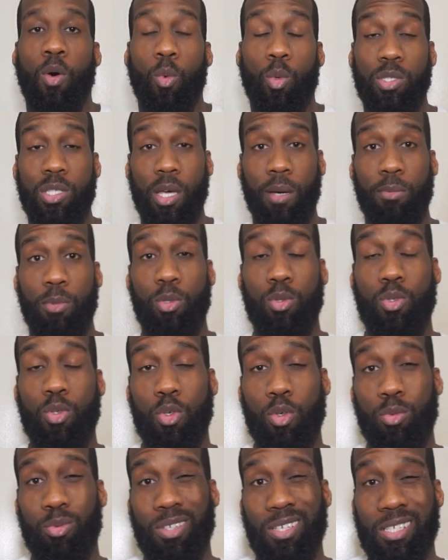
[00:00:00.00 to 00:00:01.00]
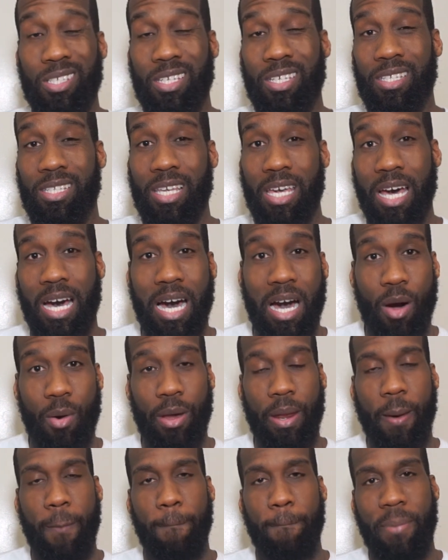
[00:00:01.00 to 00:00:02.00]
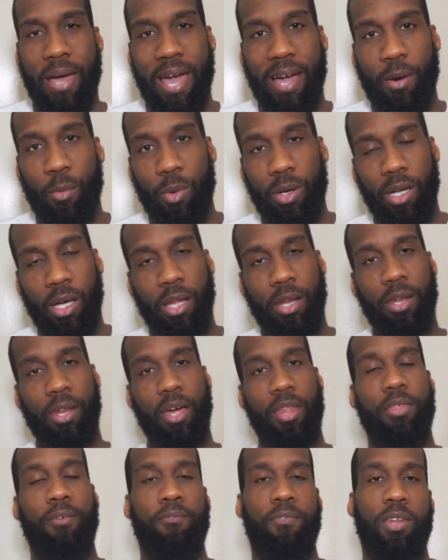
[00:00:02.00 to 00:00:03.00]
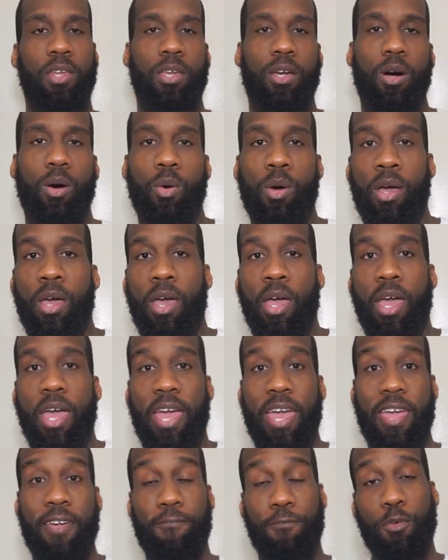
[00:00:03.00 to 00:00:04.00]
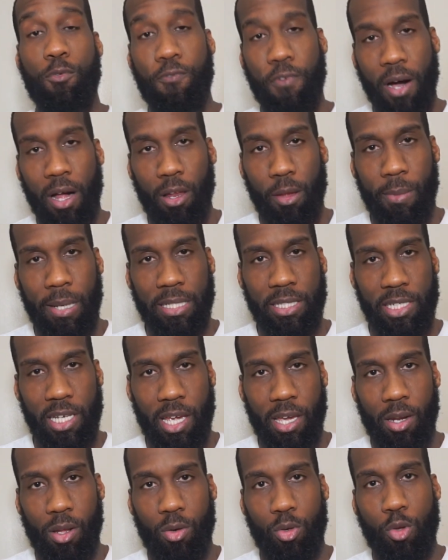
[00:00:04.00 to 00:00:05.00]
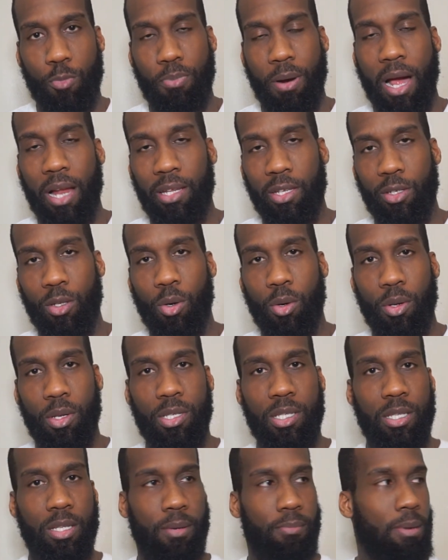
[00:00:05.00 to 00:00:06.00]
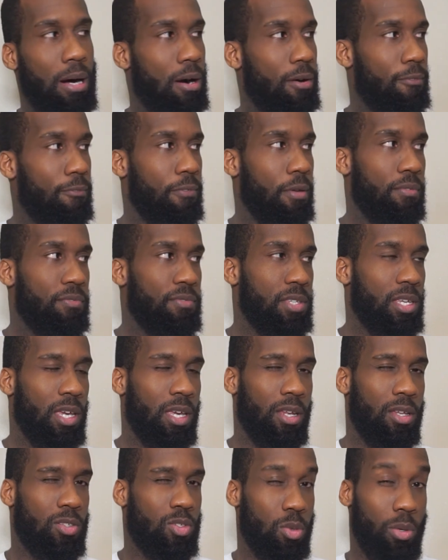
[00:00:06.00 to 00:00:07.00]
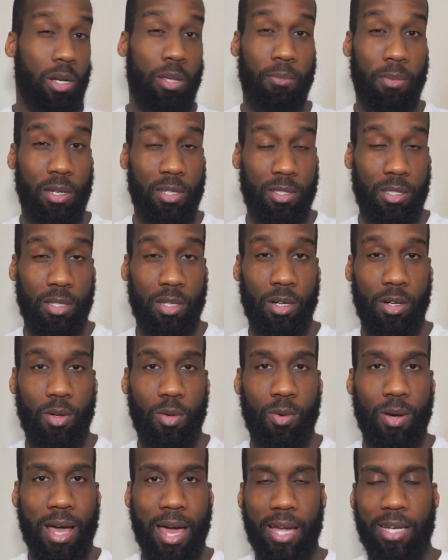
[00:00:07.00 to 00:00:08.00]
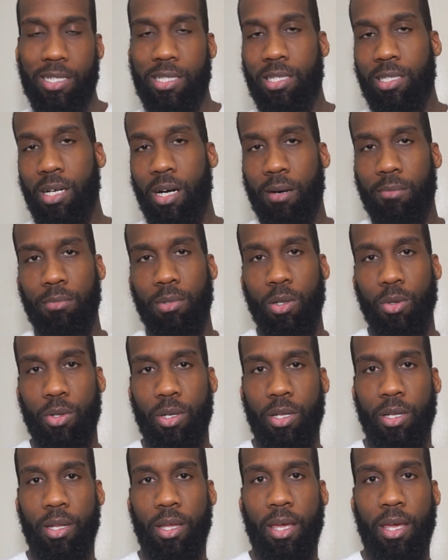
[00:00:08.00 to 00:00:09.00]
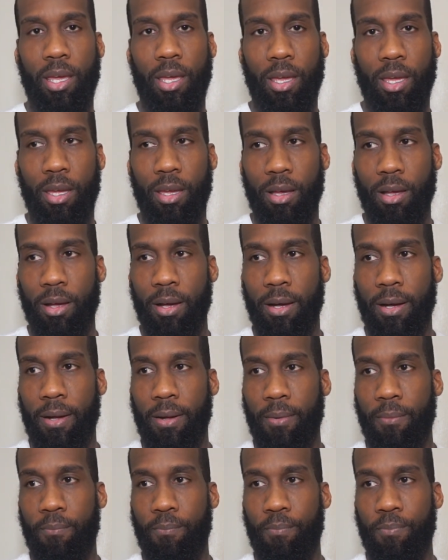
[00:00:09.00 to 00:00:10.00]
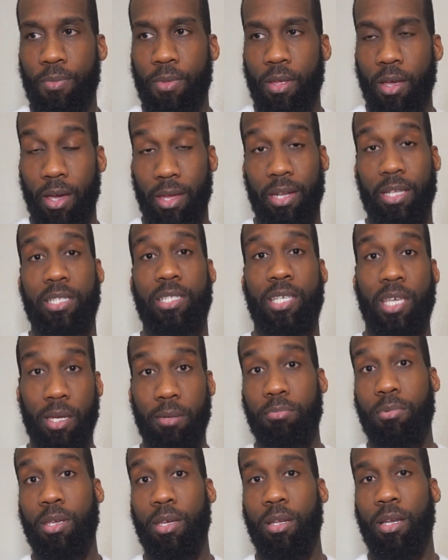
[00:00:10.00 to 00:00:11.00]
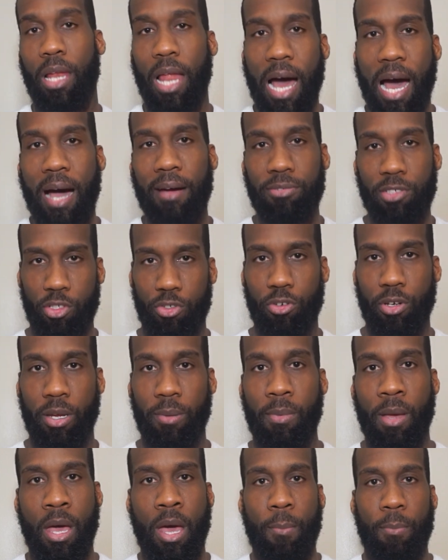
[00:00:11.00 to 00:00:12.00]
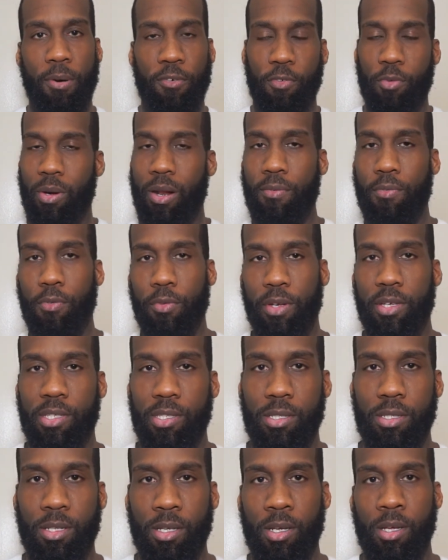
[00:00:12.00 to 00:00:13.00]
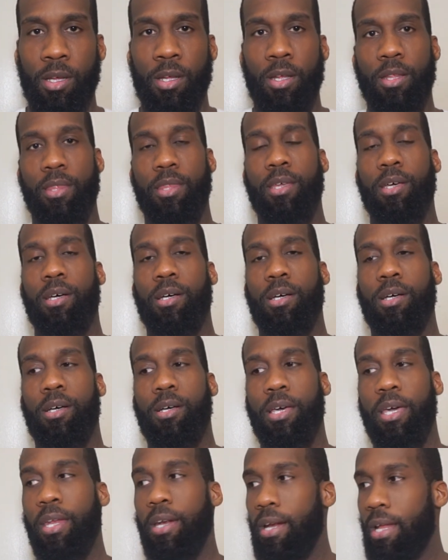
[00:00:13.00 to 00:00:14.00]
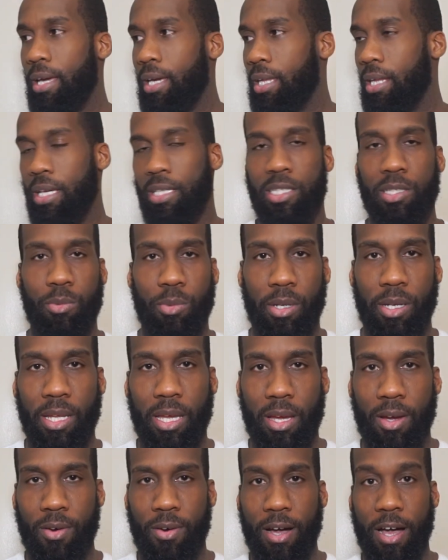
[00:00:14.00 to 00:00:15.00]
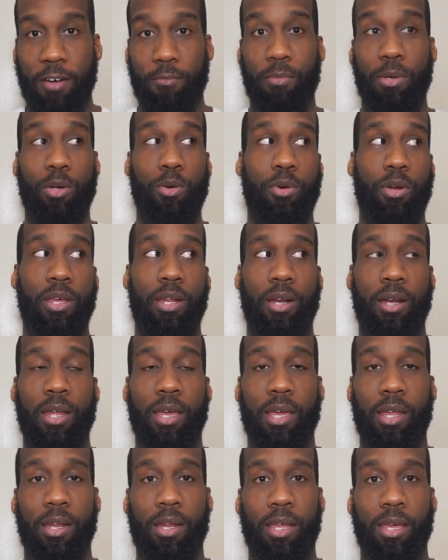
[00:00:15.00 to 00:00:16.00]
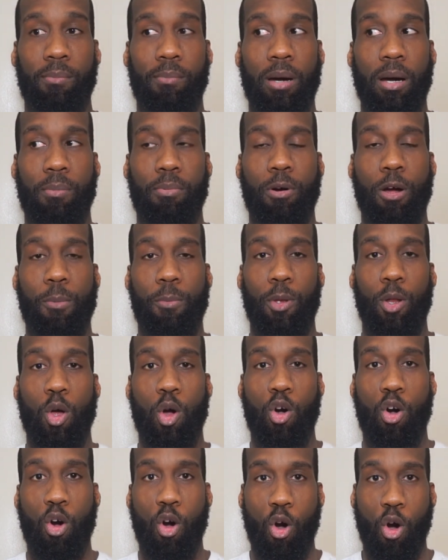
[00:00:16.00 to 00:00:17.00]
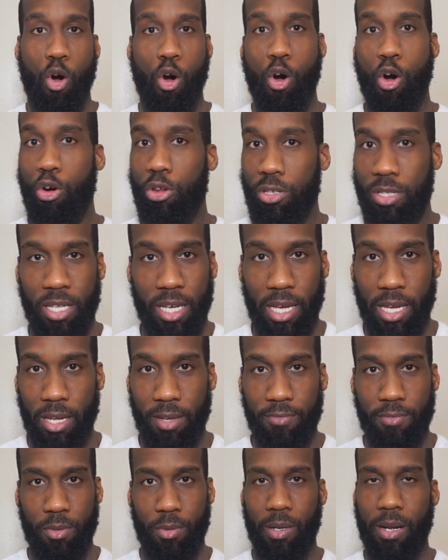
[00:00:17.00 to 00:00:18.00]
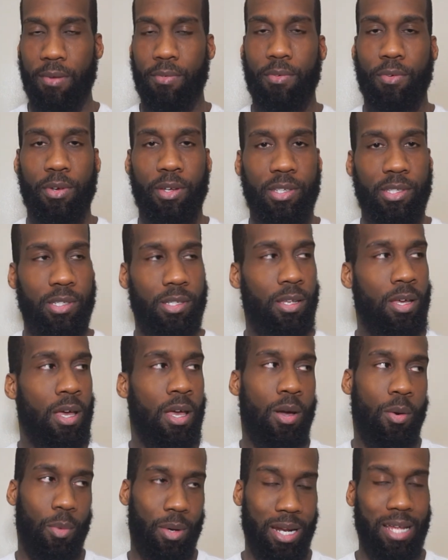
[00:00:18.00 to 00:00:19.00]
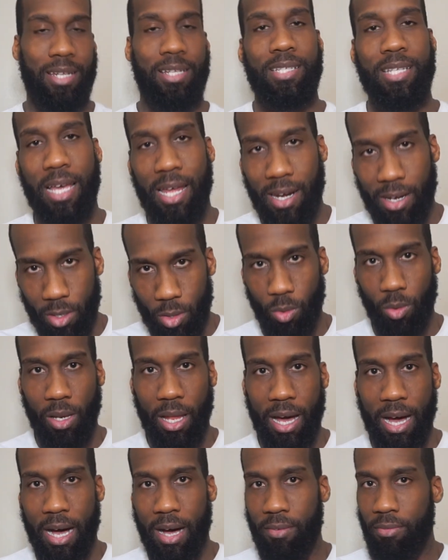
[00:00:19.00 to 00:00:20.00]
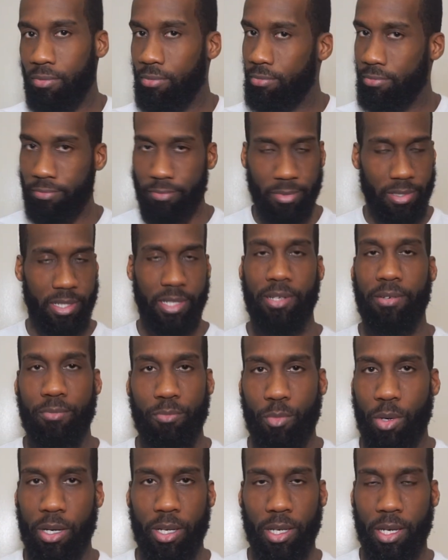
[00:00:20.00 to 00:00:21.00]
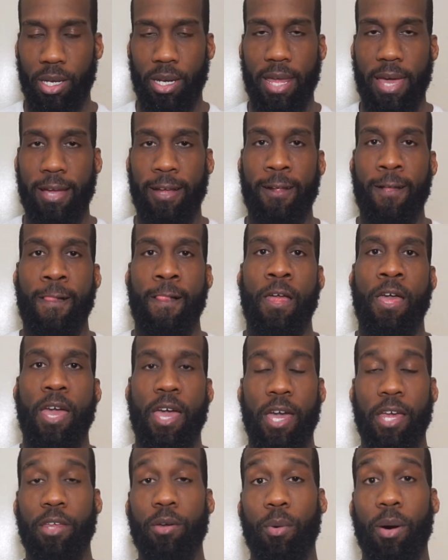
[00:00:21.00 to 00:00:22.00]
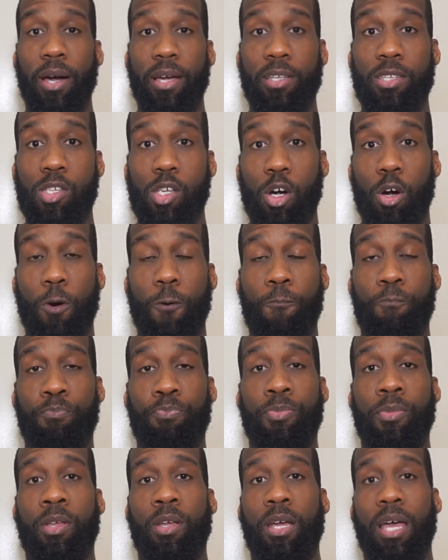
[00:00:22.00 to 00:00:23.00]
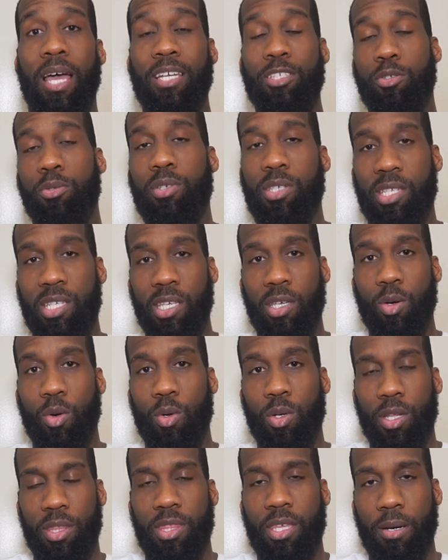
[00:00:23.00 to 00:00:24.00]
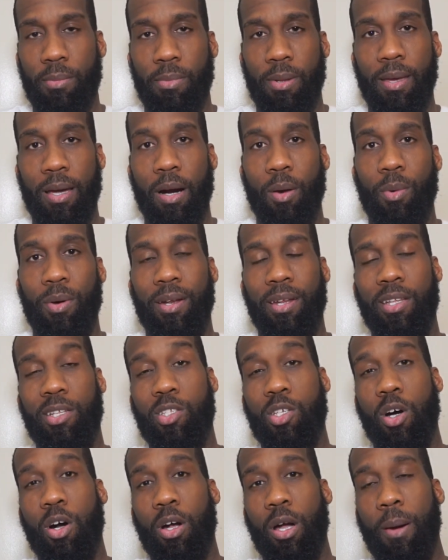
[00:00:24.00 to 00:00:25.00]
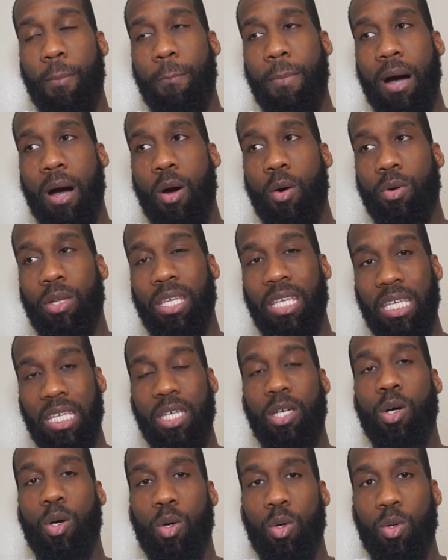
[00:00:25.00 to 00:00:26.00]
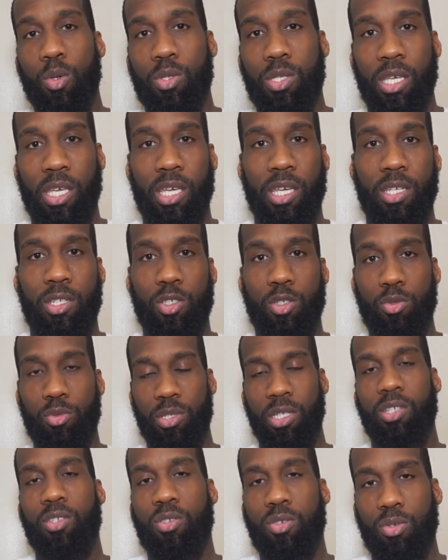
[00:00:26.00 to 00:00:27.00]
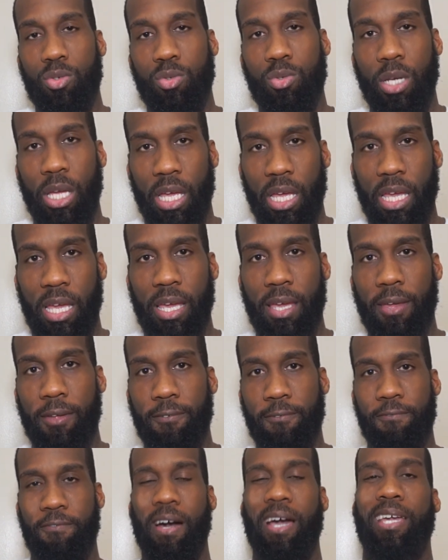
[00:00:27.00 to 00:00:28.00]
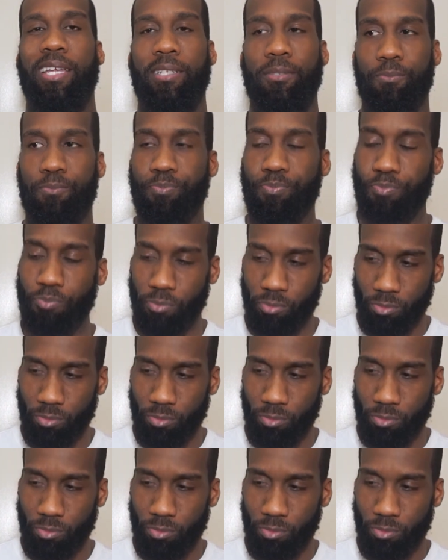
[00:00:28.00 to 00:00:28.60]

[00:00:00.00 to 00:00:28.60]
What's up, YouTube? This is Kyle, and I'm back with another video. If you follow my channel, you probably noticed about 15 or 20 minutes ago, I actually uploaded an attempted live stream, but for whatever reason, the internet connection went down. I've been on the internet in my apartment all day for whatever reason. When I decided to go live, didn't want to connect. Anyway, so as you can see on the thumbnail, I wanted to talk about egos in jiu-jitsu and fighting.